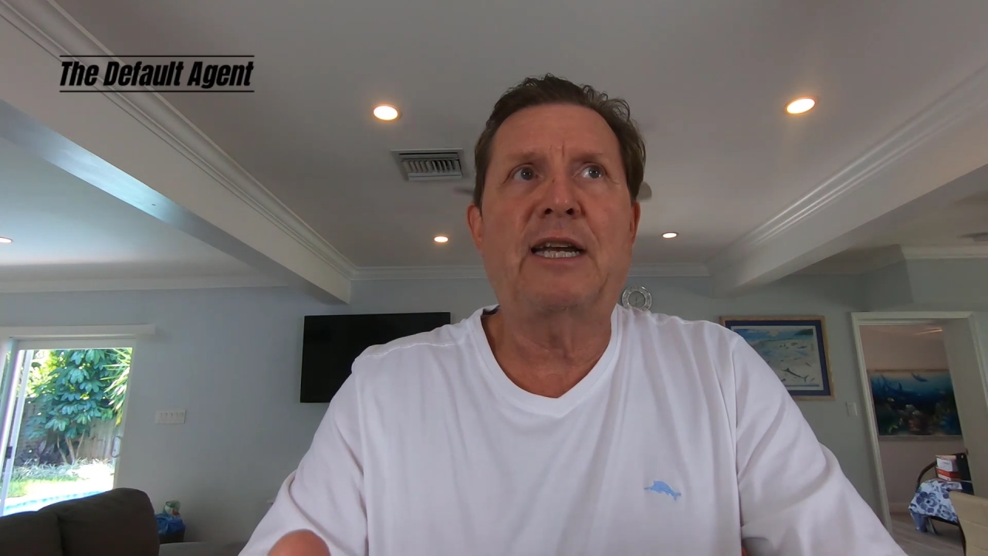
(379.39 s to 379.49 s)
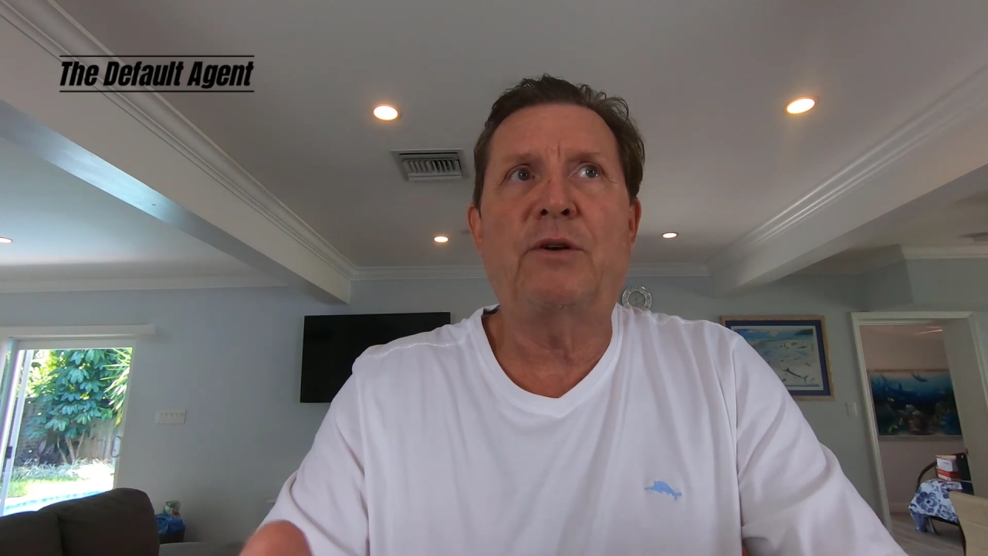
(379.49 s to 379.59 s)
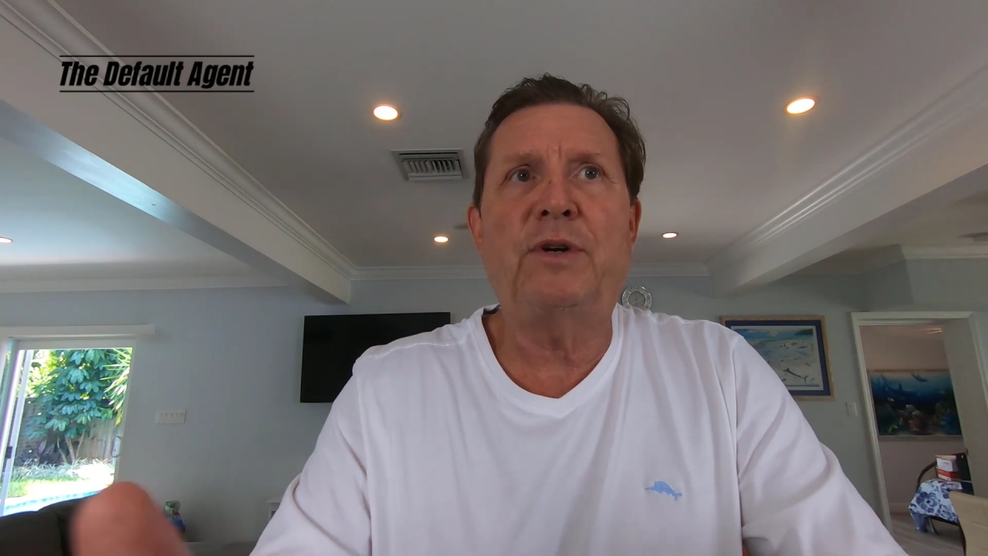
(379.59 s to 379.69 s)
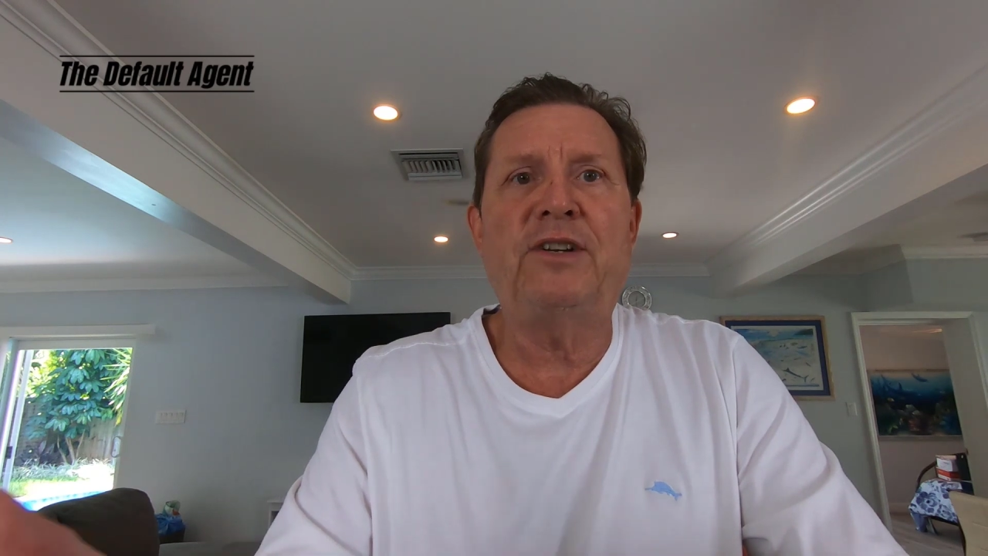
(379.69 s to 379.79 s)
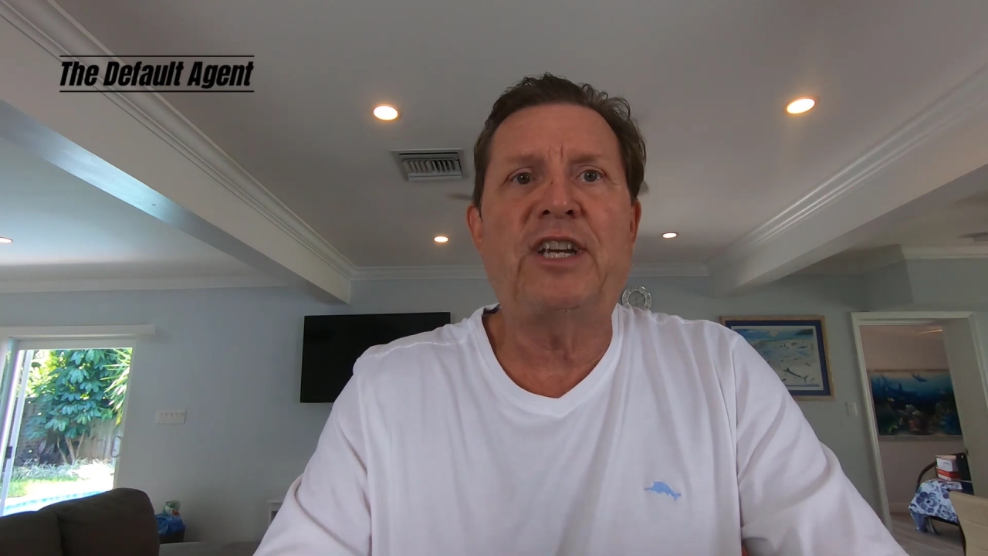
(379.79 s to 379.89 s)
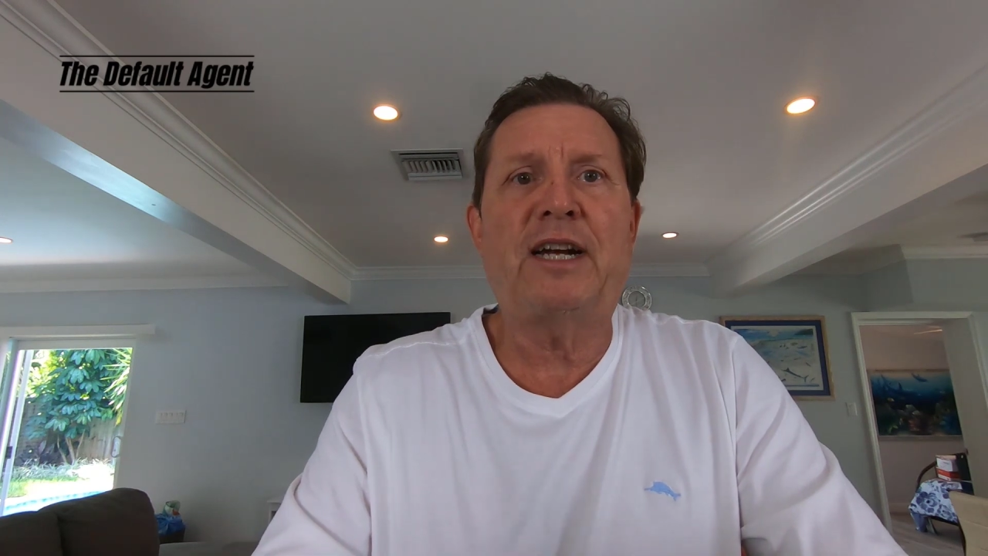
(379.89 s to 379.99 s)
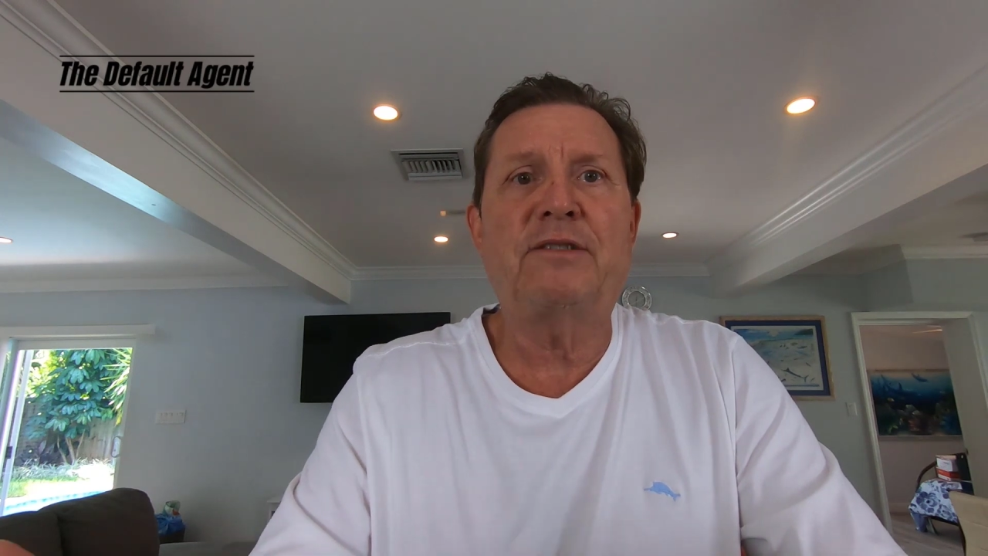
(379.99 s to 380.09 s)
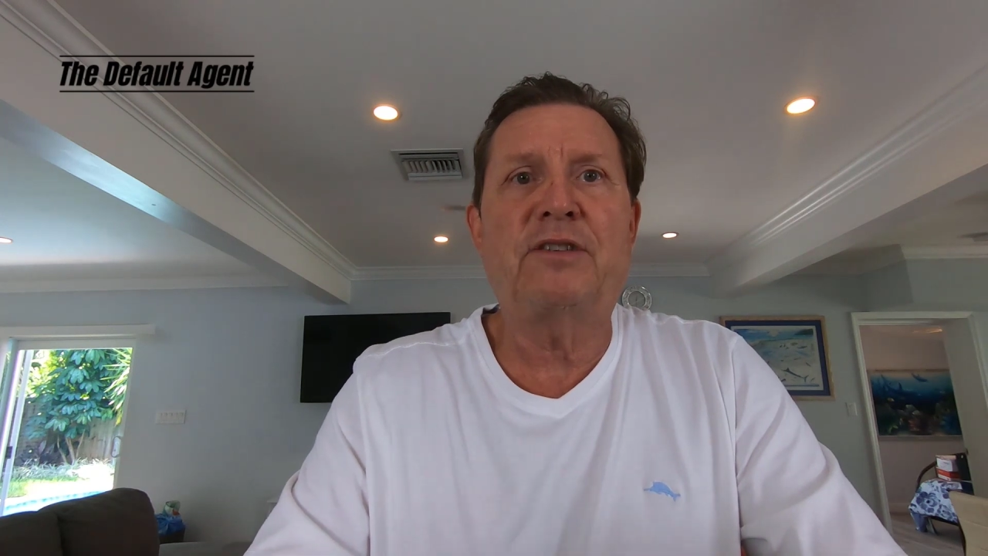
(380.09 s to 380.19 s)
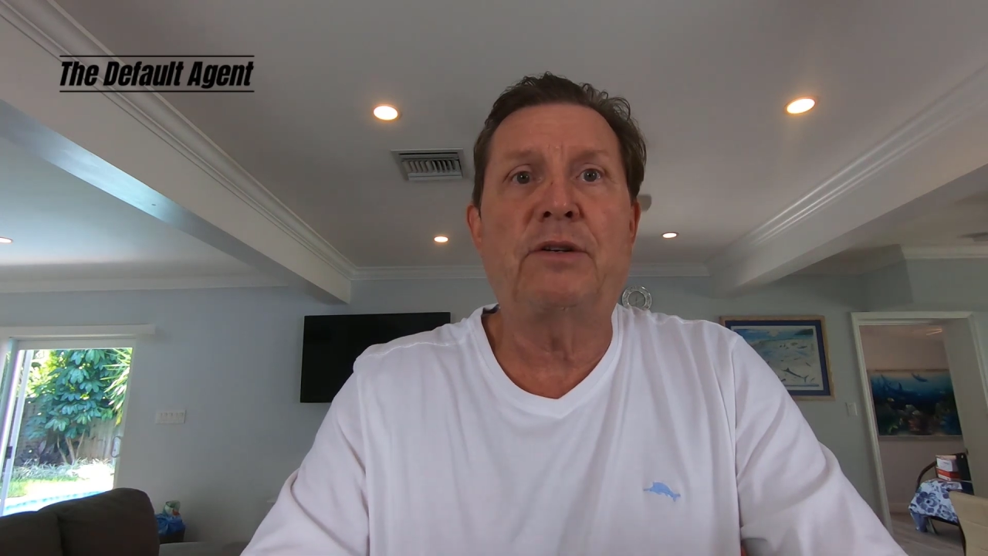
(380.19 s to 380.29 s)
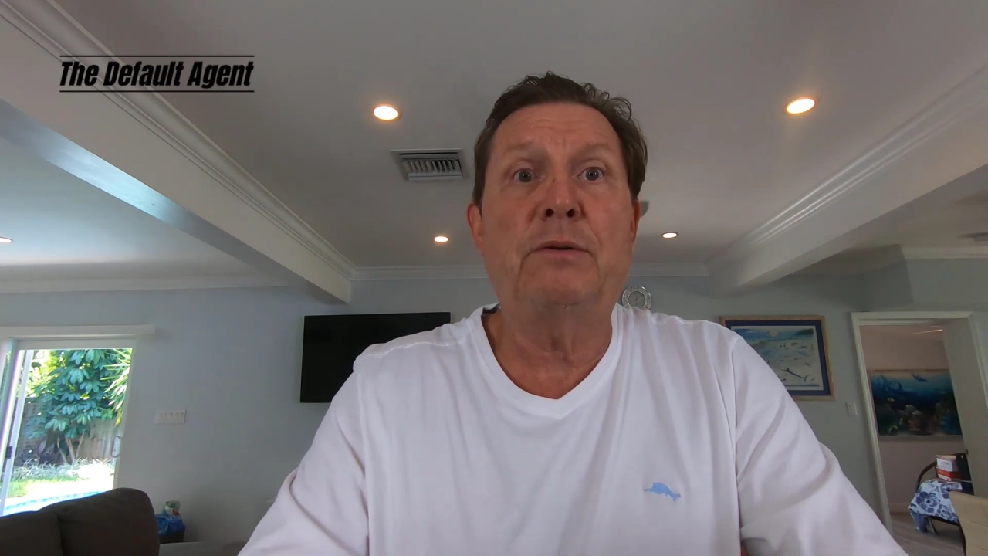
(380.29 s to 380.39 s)
could reach
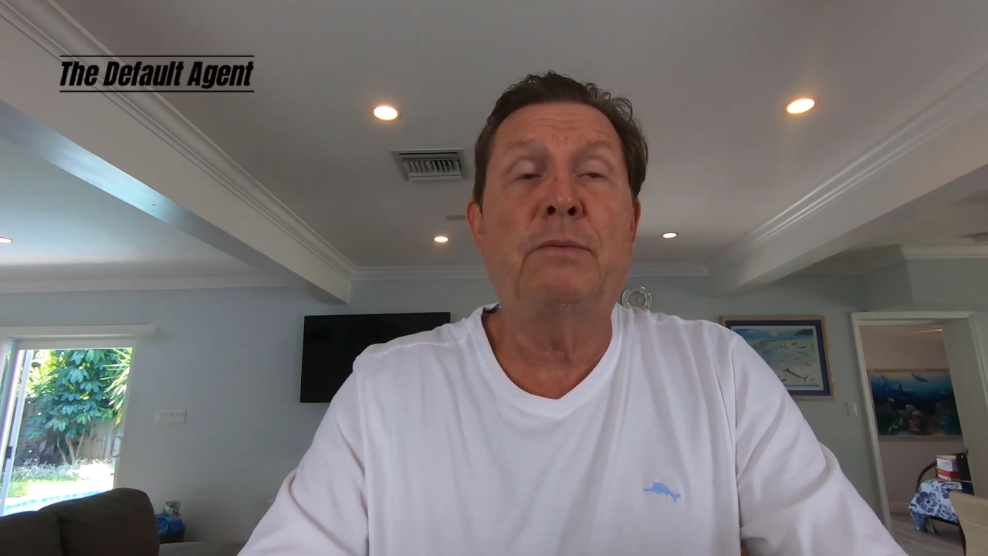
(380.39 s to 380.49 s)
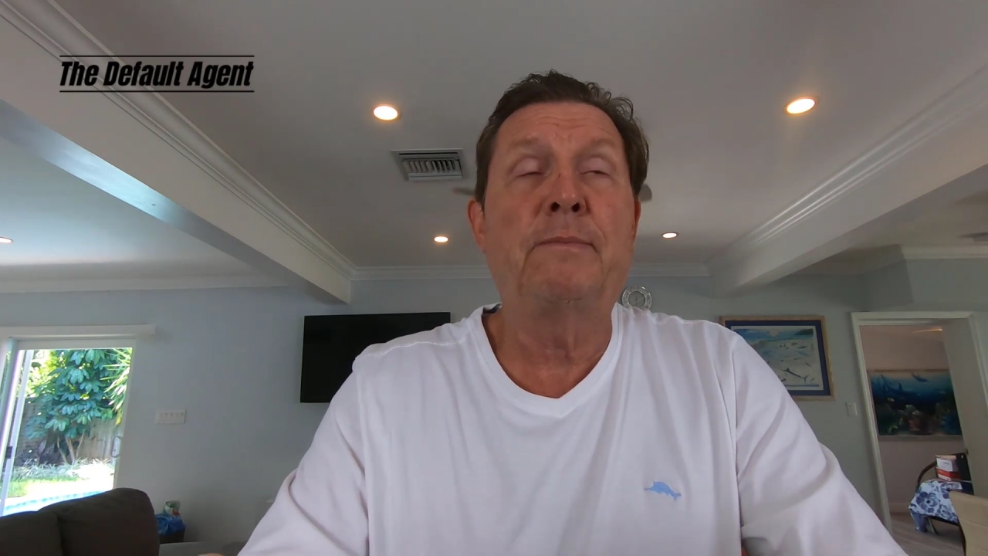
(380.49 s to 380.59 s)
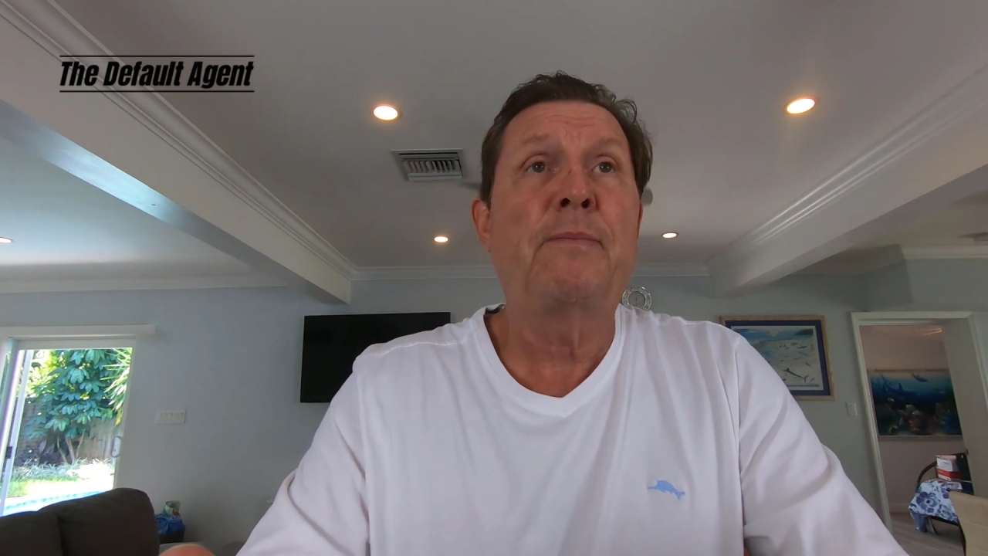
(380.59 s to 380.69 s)
out to.